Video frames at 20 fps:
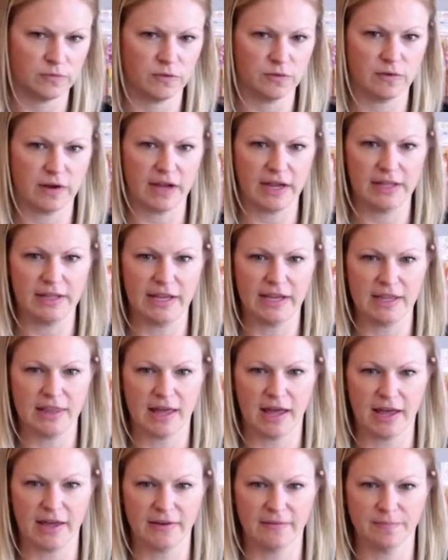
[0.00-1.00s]
Right, like
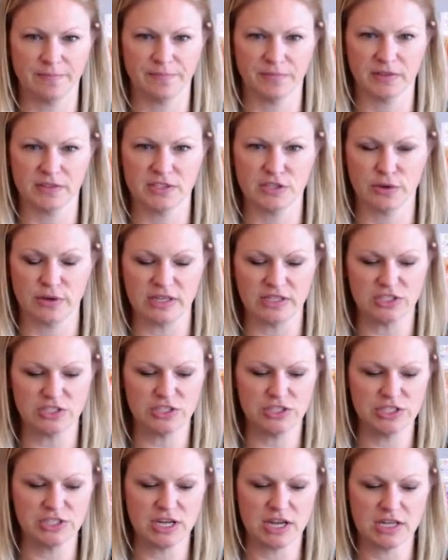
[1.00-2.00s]
that. So he's
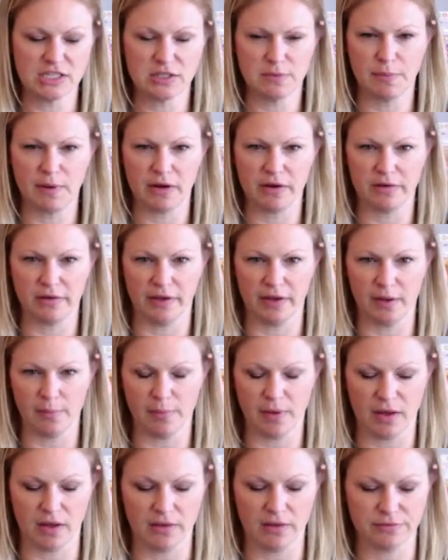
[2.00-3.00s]
just barely
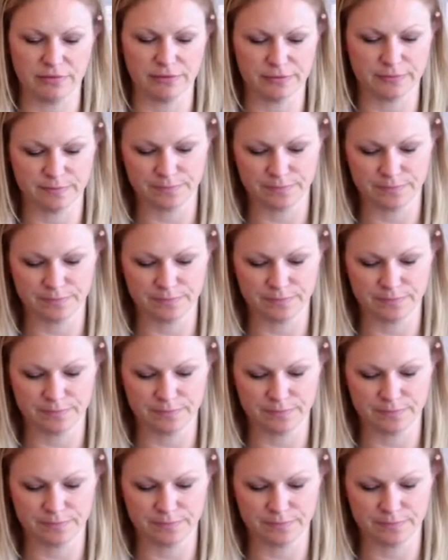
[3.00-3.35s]
above.